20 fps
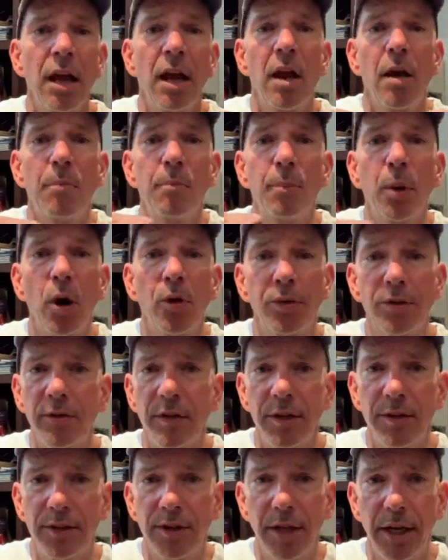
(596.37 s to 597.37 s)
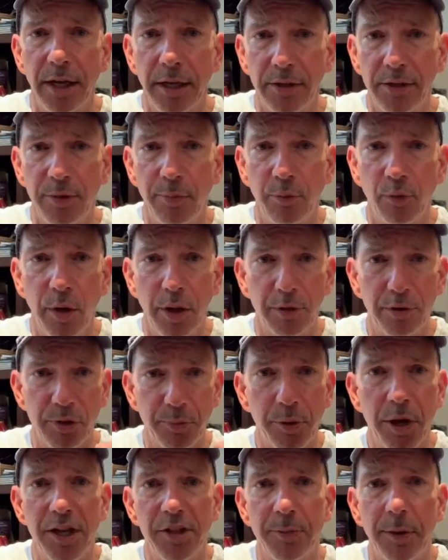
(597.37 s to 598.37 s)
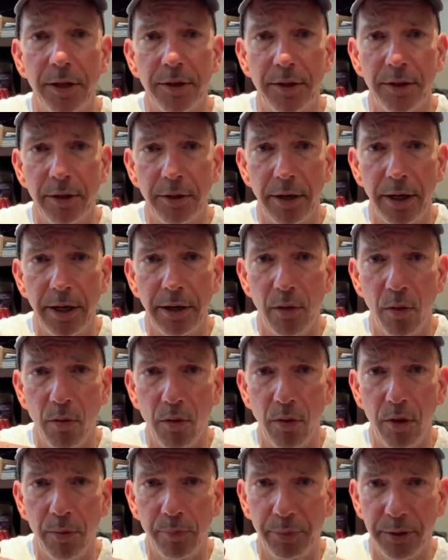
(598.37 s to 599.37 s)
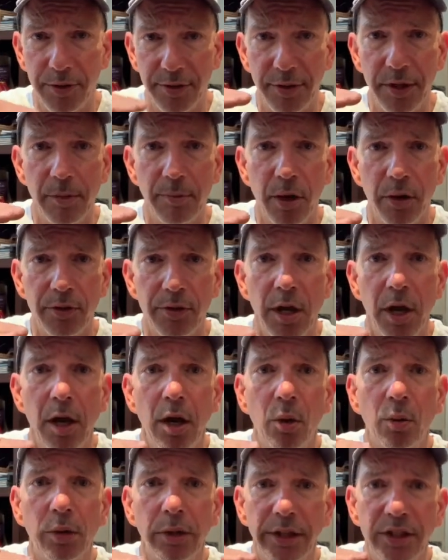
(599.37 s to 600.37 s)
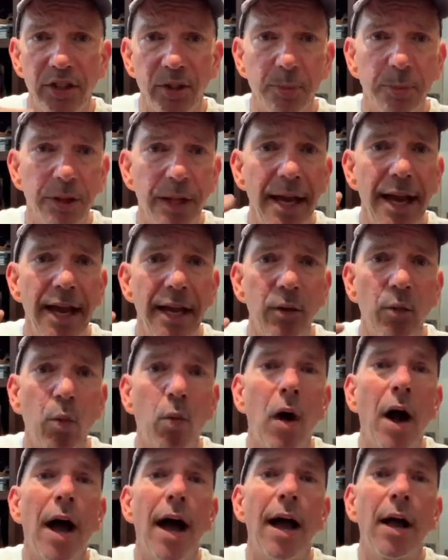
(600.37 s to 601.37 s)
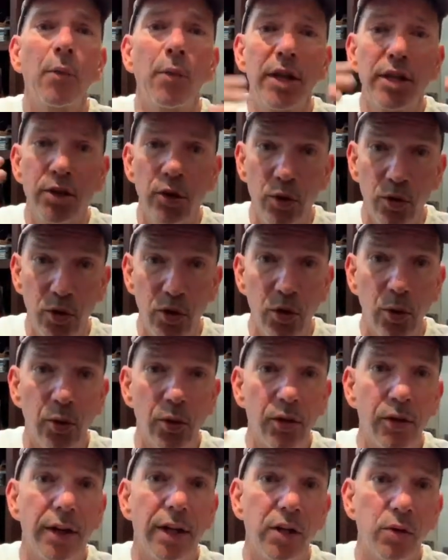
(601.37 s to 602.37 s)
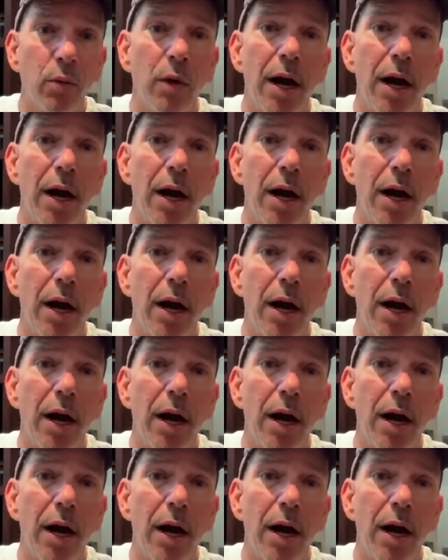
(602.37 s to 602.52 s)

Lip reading: both of these things, whether it's prospect theory or placebos, will explain why we do certain things, why